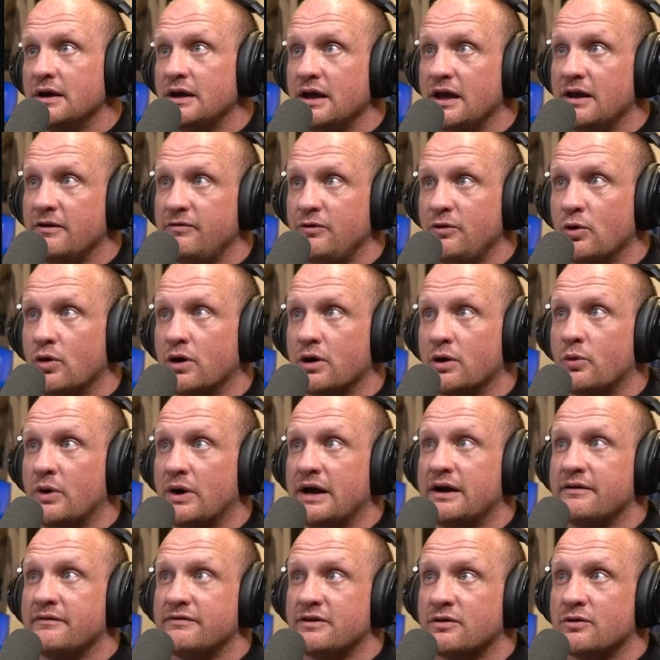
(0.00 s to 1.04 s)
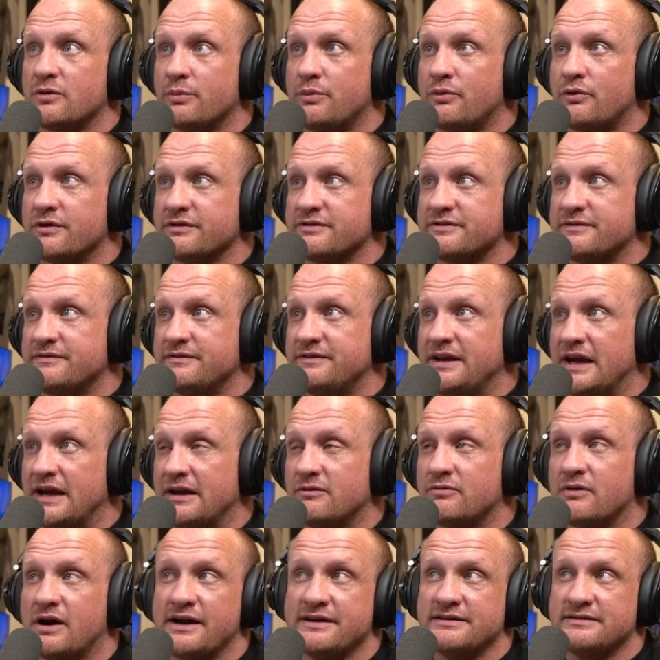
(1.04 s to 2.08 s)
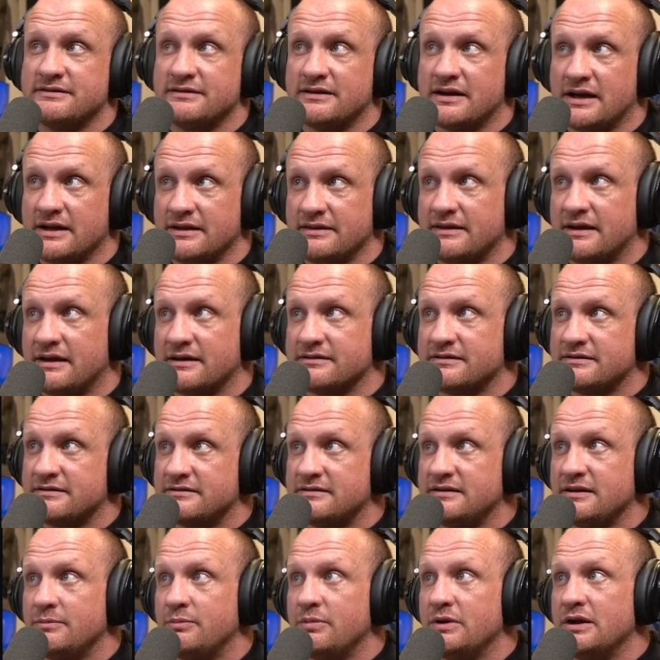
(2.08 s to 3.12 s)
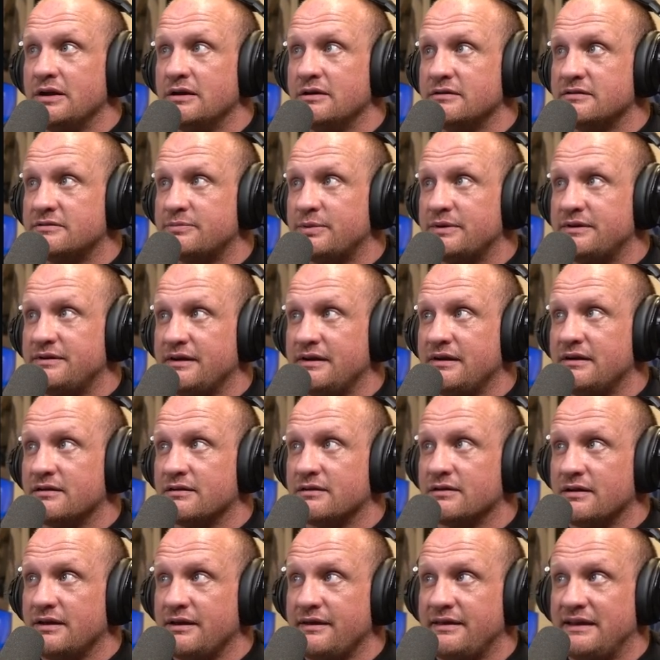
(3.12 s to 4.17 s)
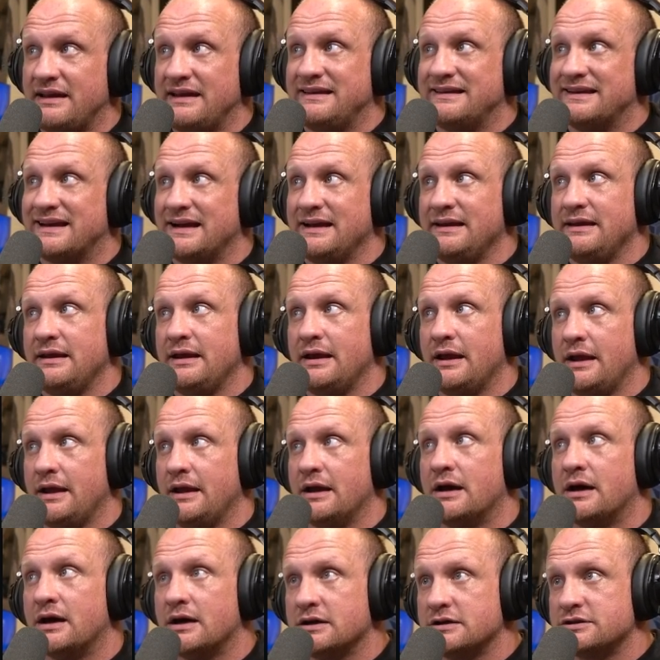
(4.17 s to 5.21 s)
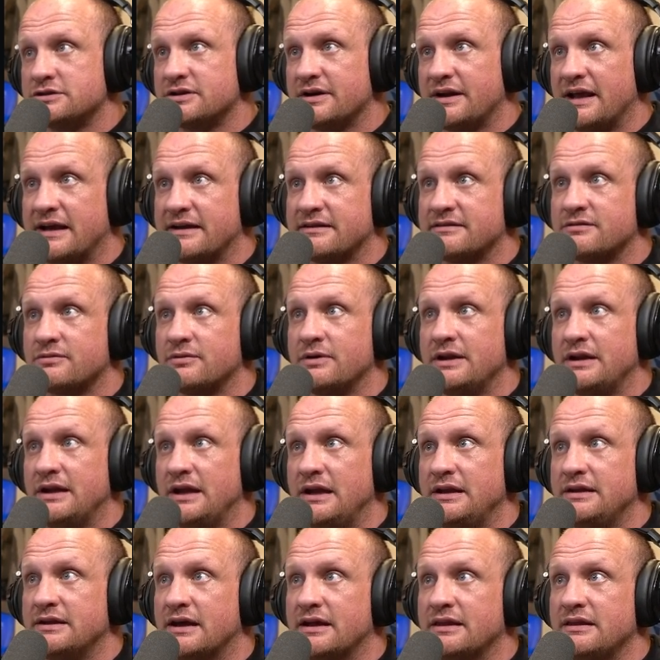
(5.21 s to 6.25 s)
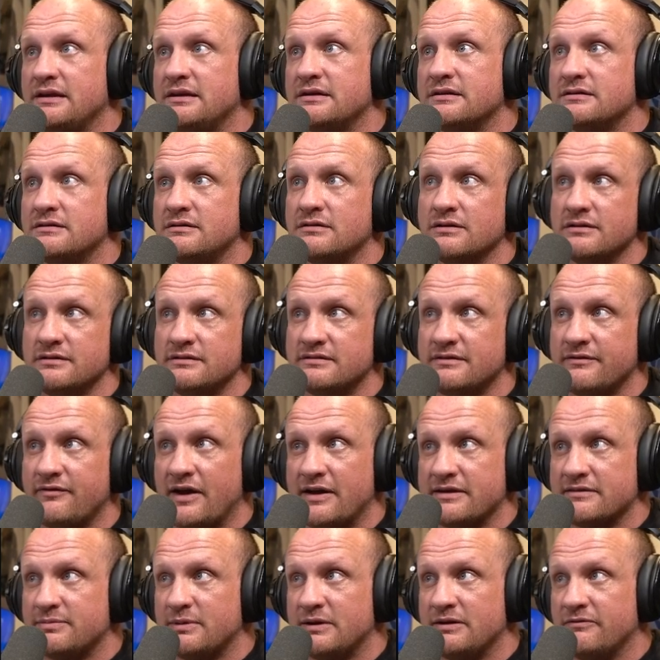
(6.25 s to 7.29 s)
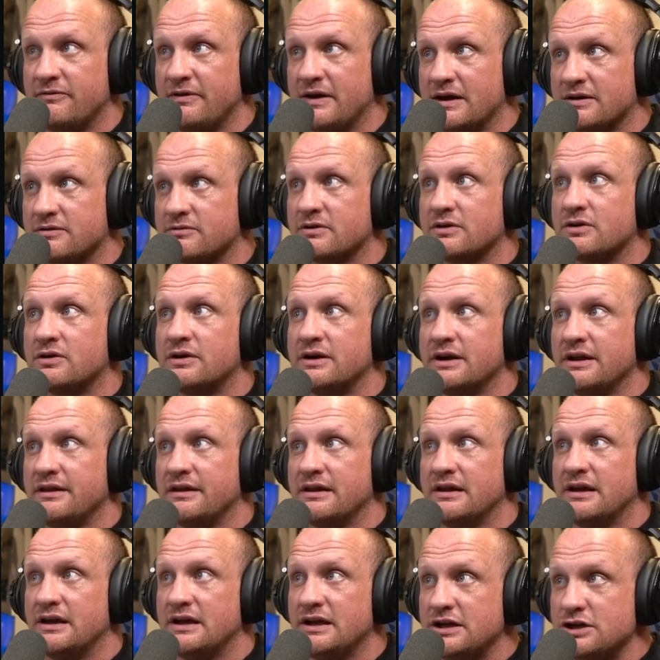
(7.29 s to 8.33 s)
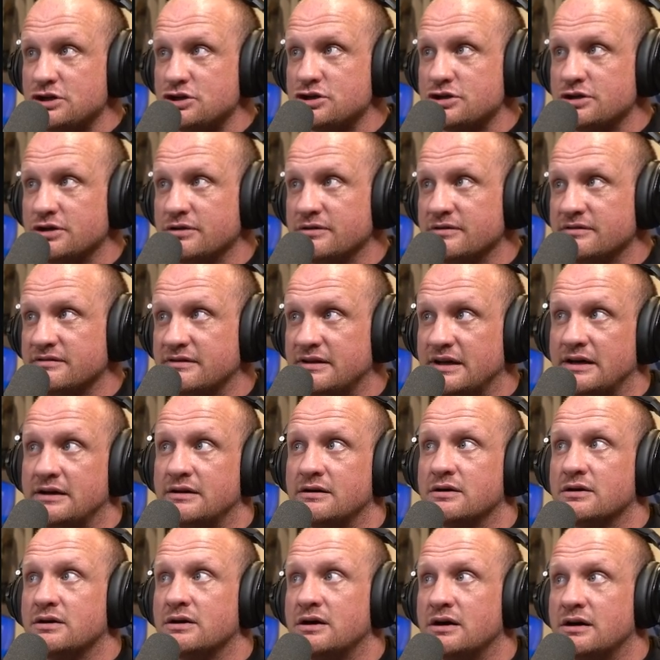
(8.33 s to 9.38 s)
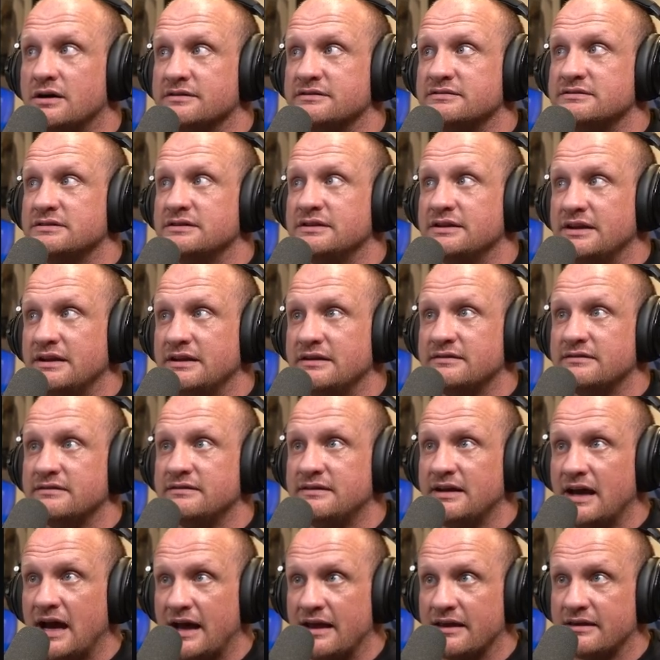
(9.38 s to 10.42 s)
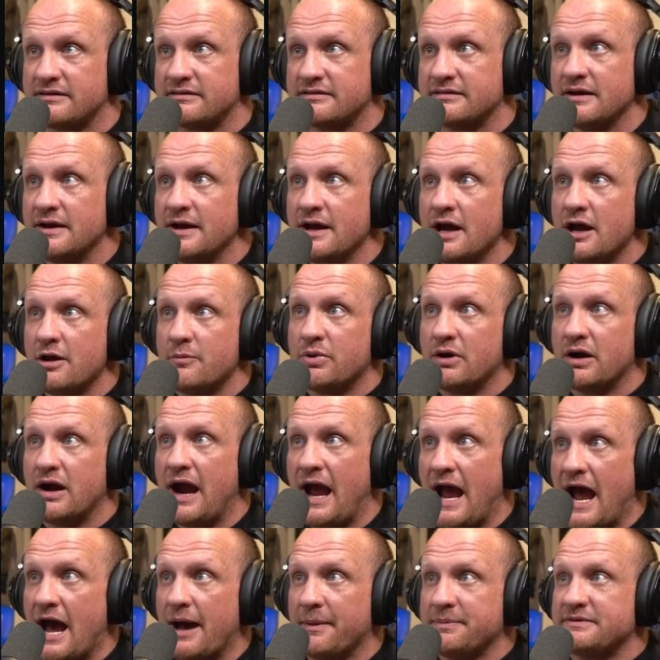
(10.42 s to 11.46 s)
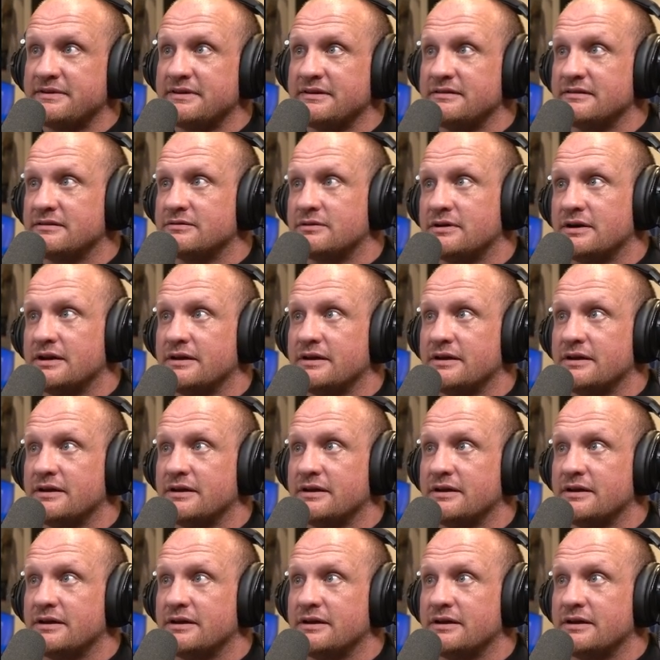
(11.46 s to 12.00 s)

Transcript: If you are aware of the reports of dead Ryzen 9000 CPUs, particularly the 9800X3D, nothing conclusive has been found regarding the issues that are causing these deaths. Perhaps this is one